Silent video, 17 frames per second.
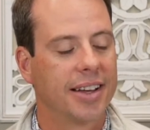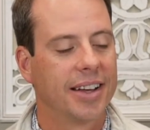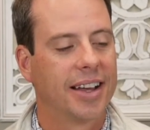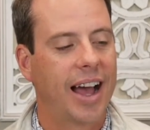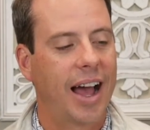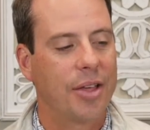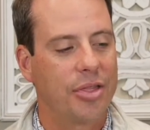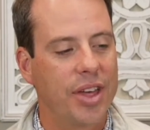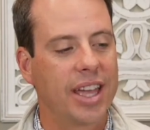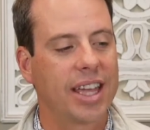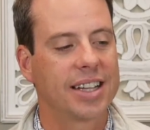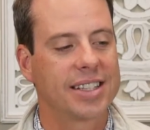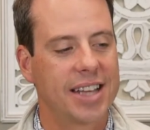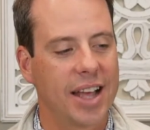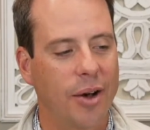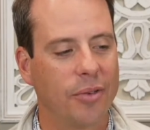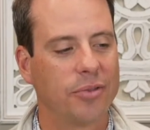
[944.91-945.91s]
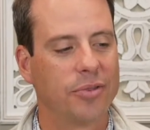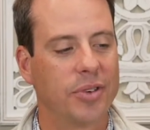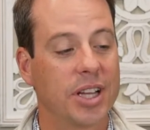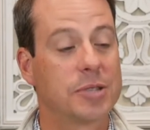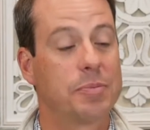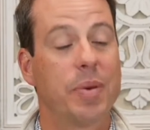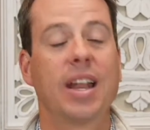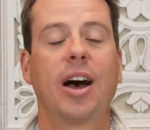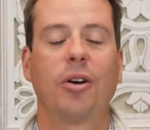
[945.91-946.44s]
it's
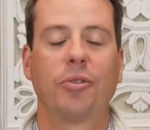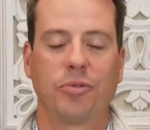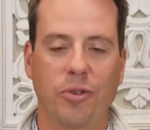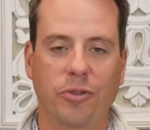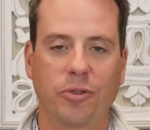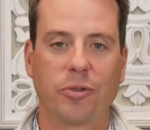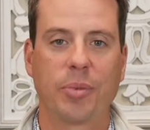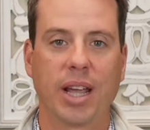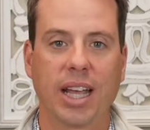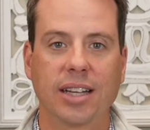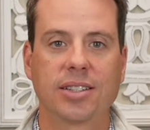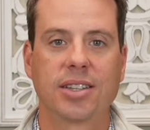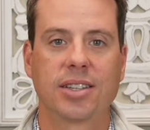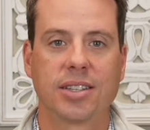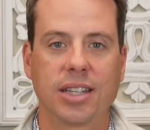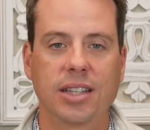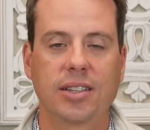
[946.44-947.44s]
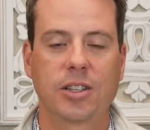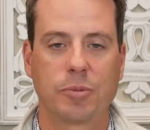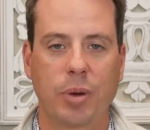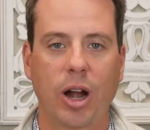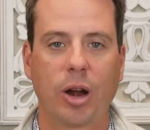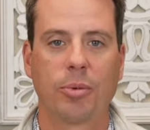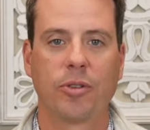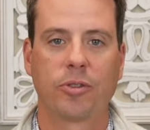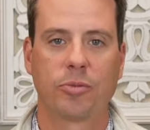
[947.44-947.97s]
been helpful for me to see this
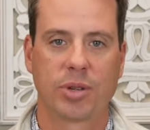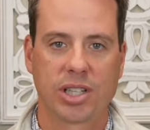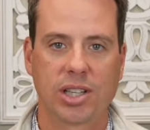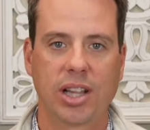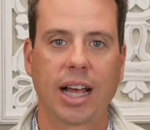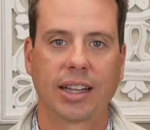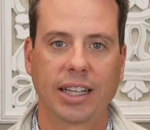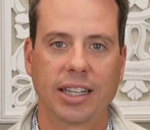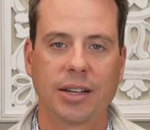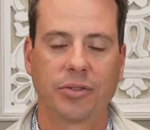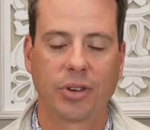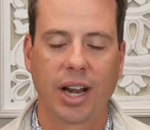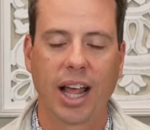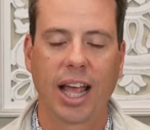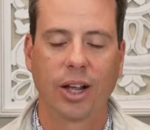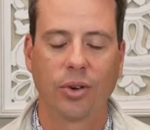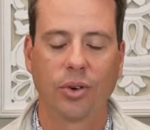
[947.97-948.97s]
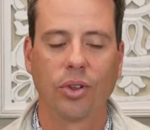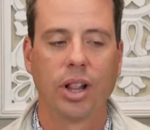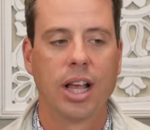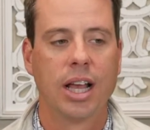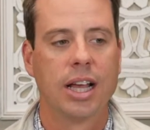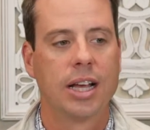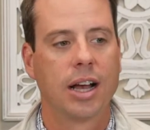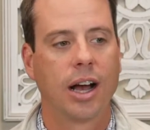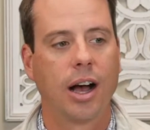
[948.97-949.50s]
parable from a slightly different angle.
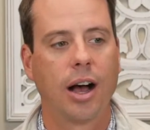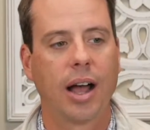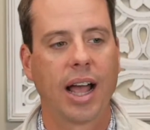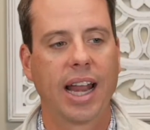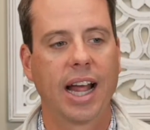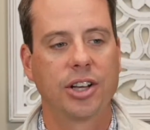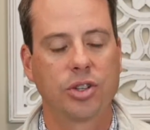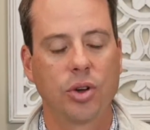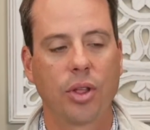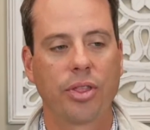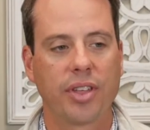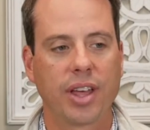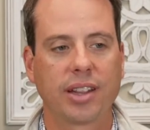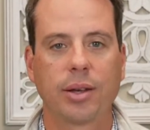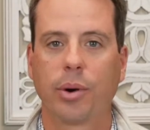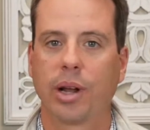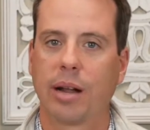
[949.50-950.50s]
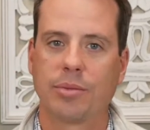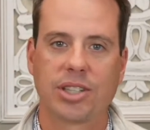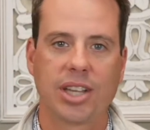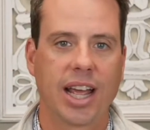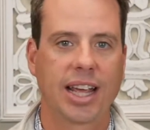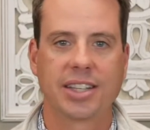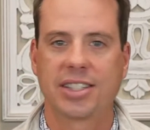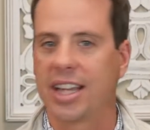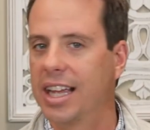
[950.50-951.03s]
And I don't think that what I'm
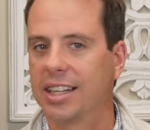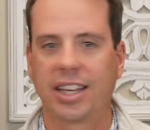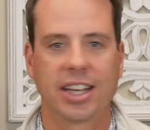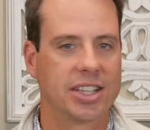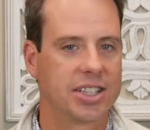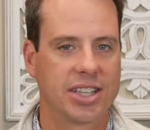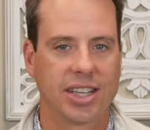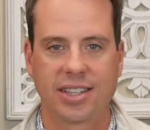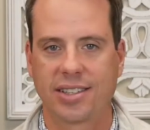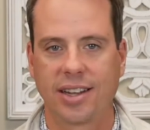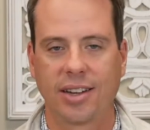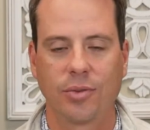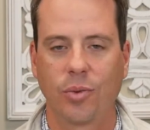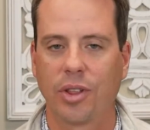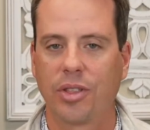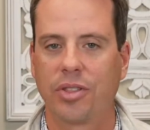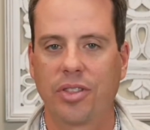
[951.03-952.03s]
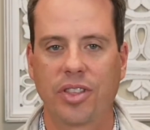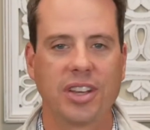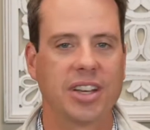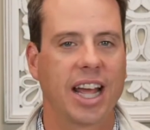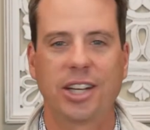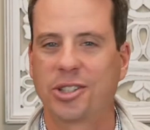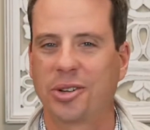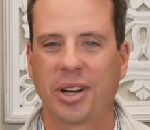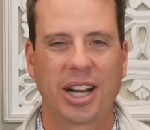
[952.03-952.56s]
saying is inconsistent with the
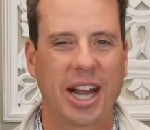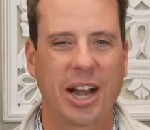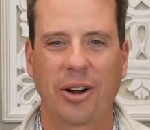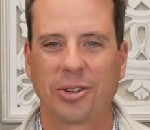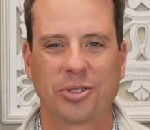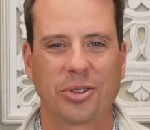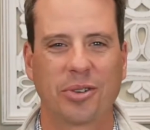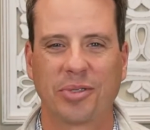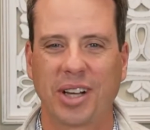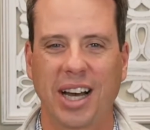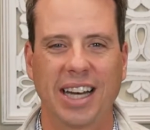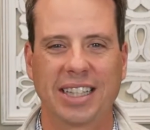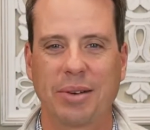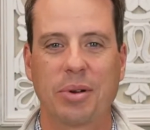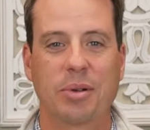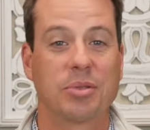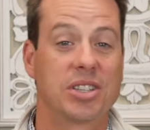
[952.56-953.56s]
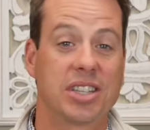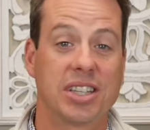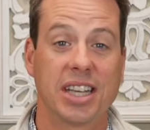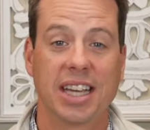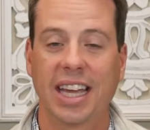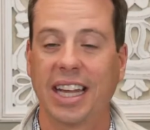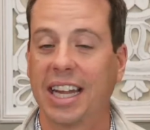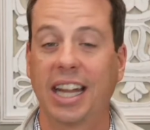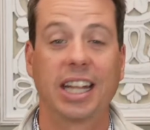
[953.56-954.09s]
nature and character of God that we would
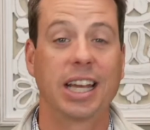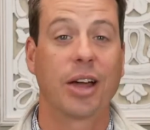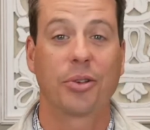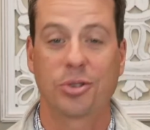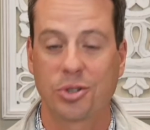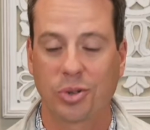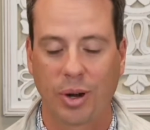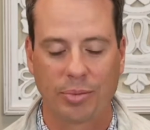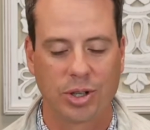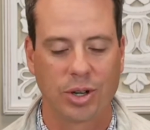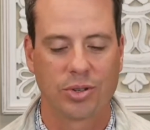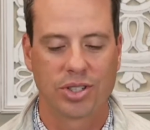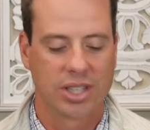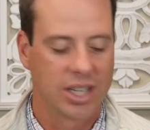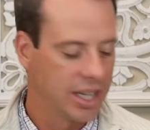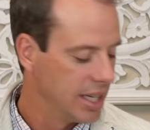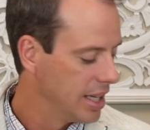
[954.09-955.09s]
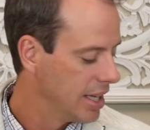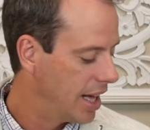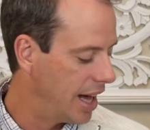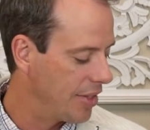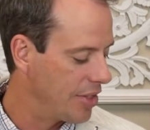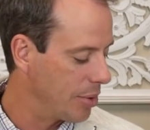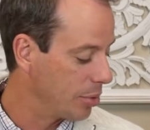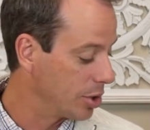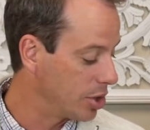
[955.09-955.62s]
see in any other scriptures
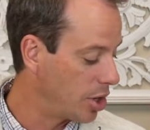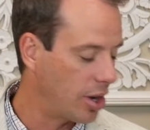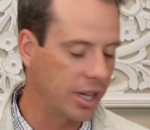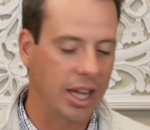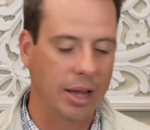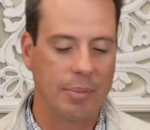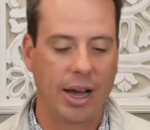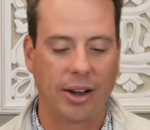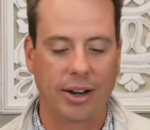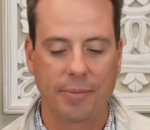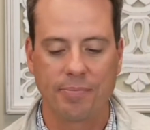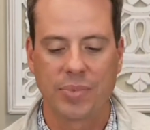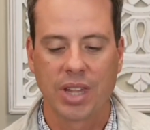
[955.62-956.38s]
that we're talking about it.